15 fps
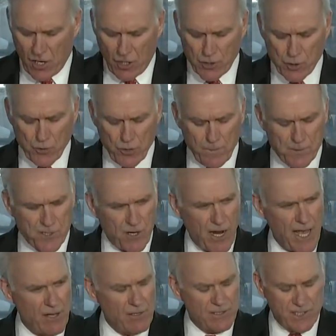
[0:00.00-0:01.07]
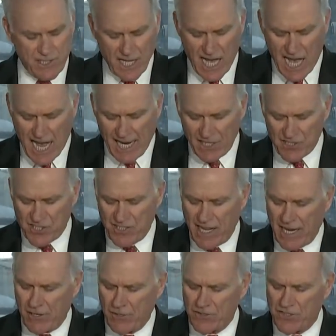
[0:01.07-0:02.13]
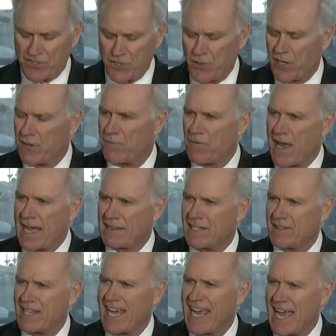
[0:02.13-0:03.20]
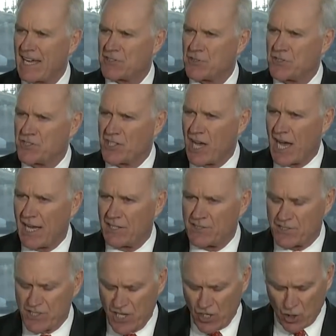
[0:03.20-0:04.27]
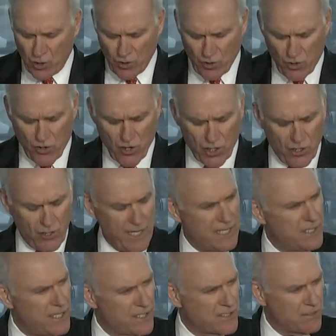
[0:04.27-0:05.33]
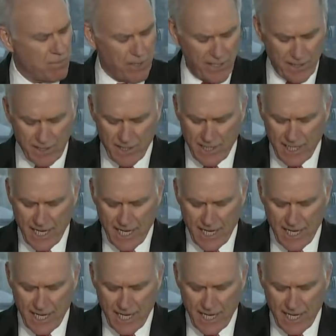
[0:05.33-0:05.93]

Our troops are held to the highest standards due to the fact that they exercise good order and discipline.